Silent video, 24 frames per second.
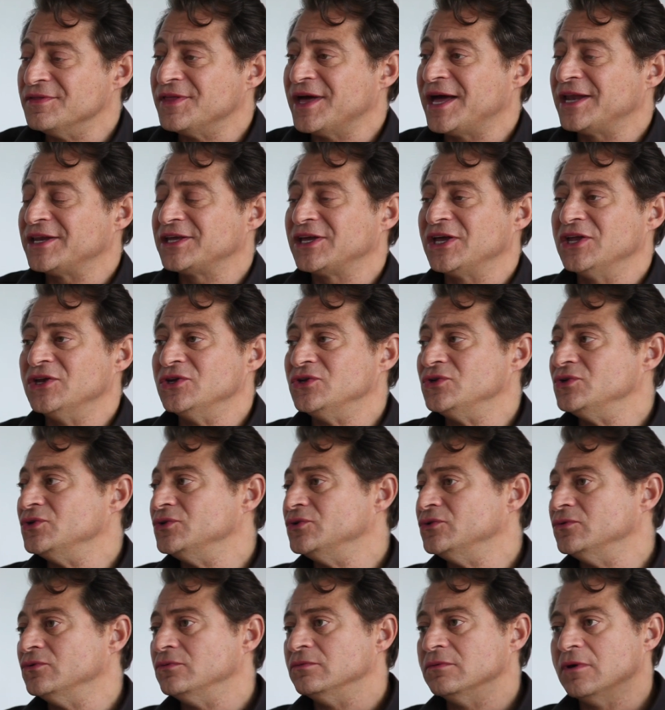that can
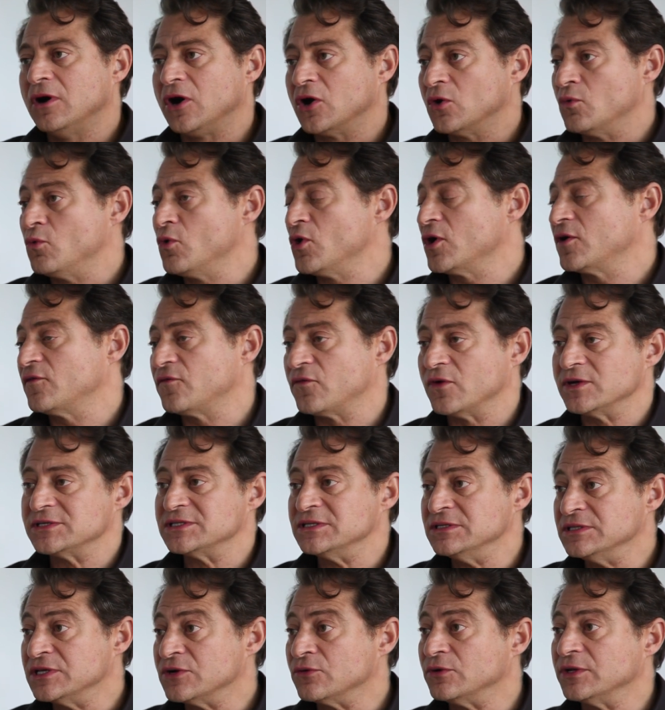do our work for
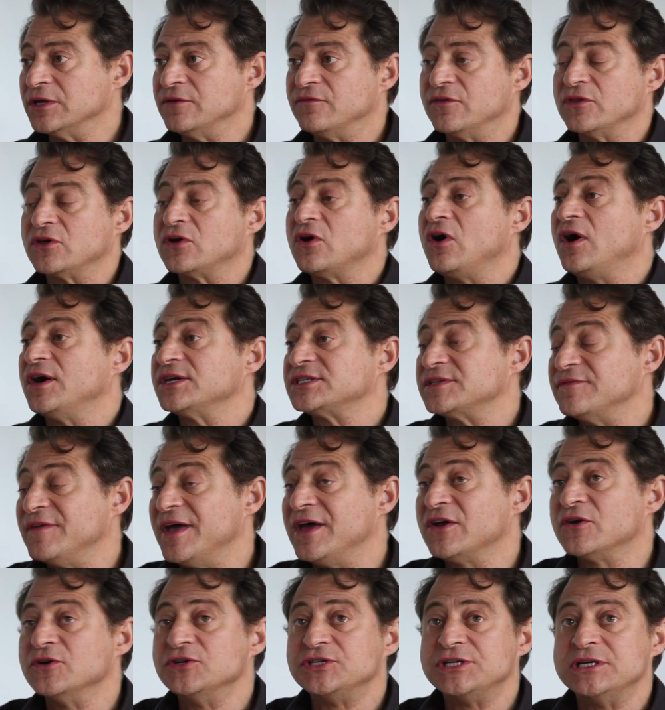us literally for the cost of
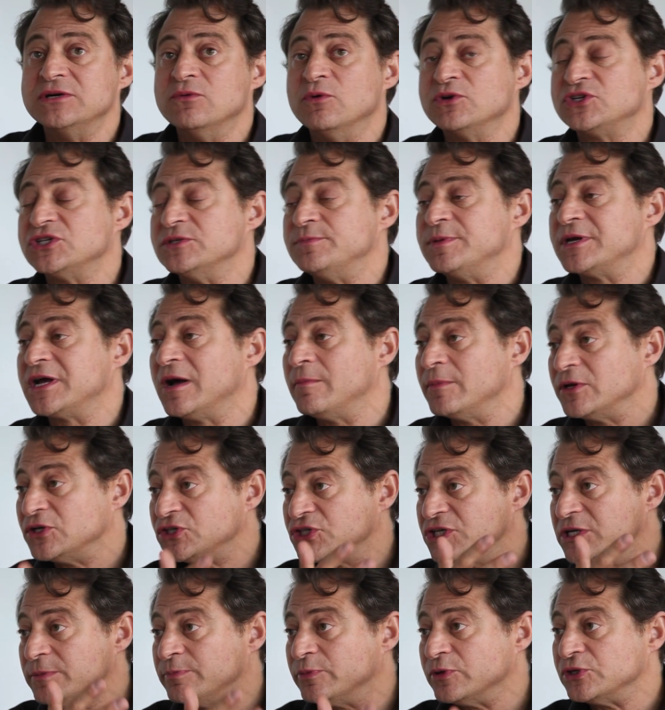energy, which is becoming
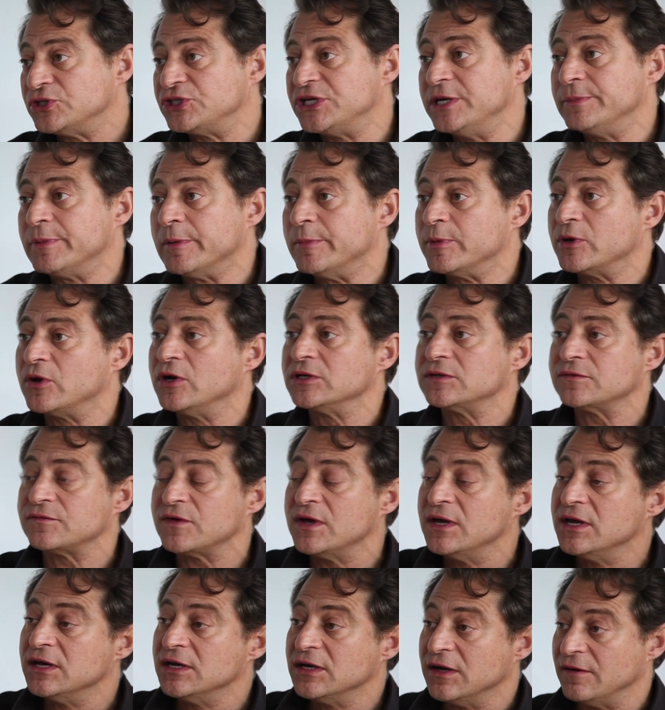cheaper and cheaper because
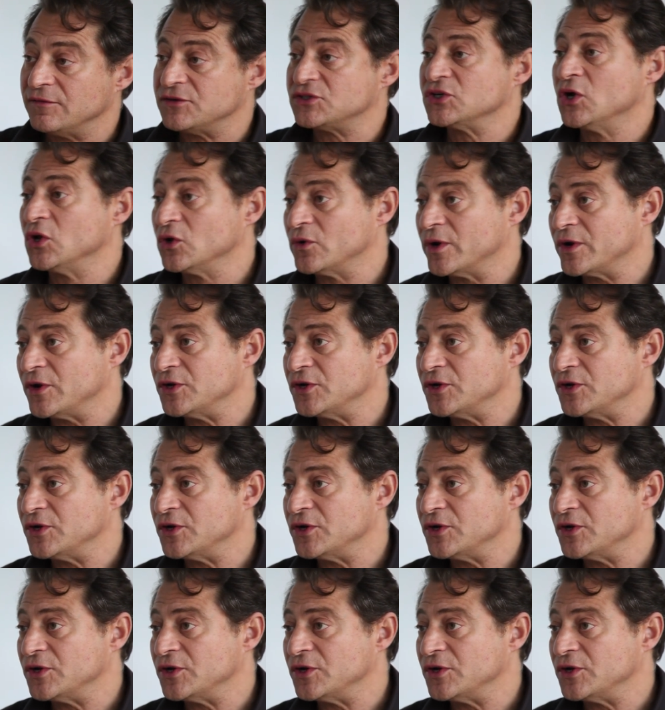of solar